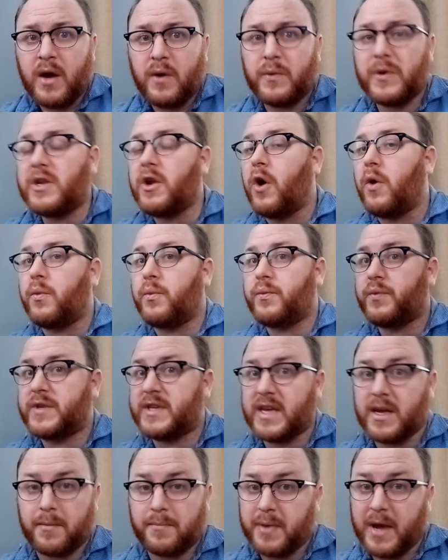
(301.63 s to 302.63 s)
We don't
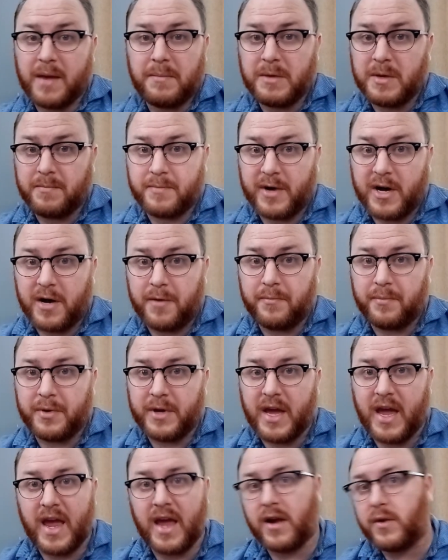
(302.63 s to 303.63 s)
see a baby bump,
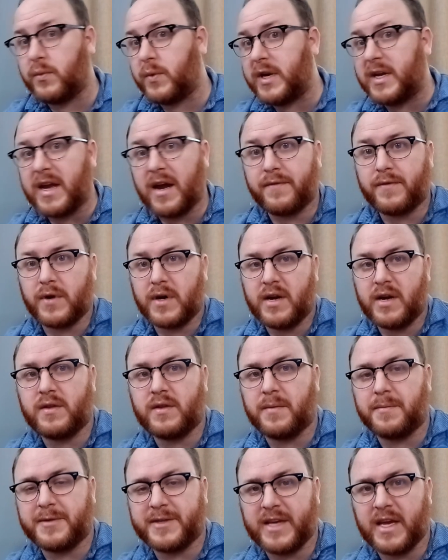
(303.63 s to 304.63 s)
and we never
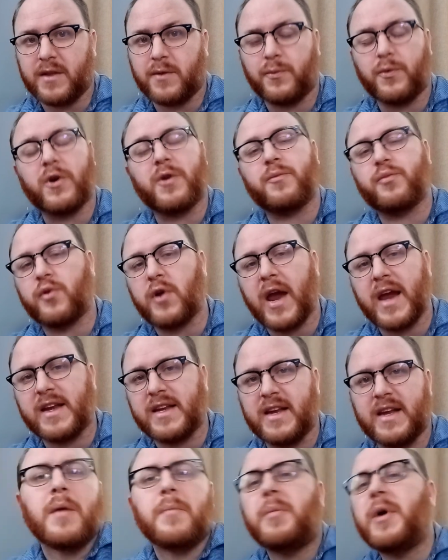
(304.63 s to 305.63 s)
them say the word
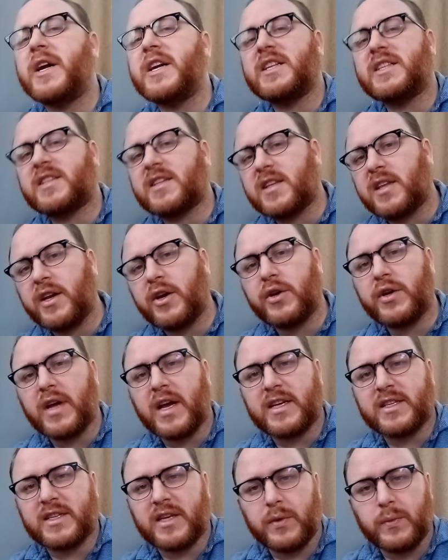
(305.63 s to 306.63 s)
pregnant, but it's clear to
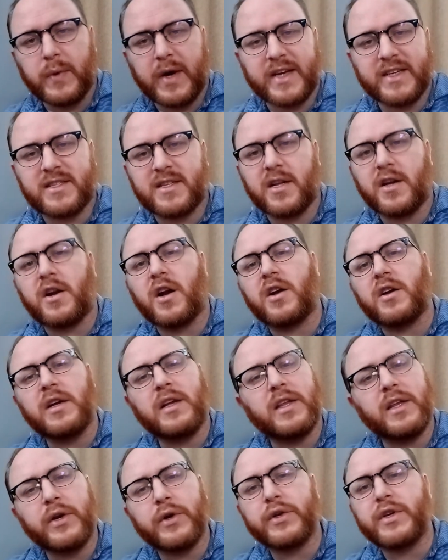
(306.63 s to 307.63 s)
us in ways that aren't
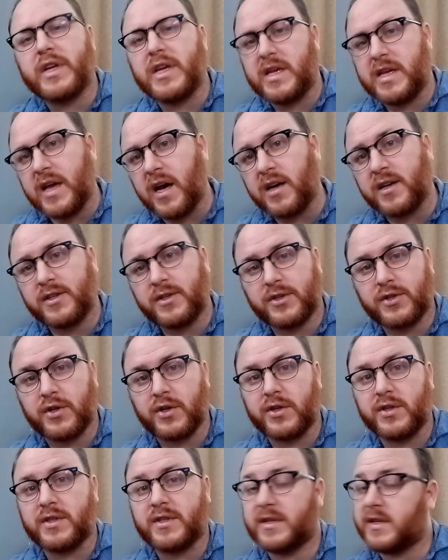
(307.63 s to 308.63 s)
clear to
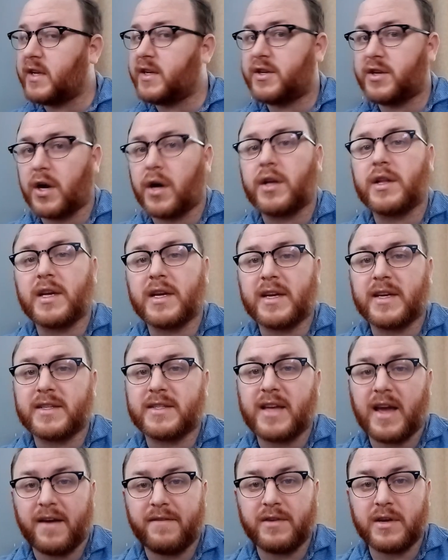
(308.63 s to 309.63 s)
youngsters that Darling is
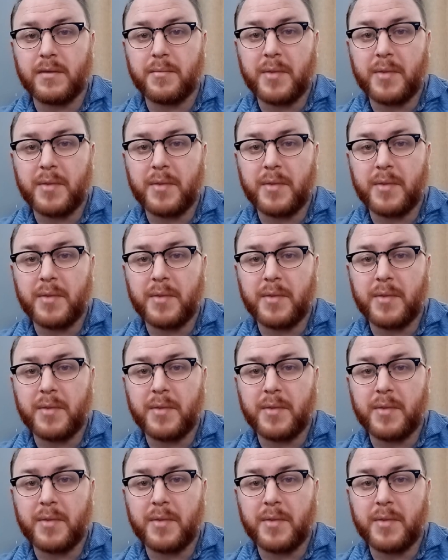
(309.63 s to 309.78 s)
having a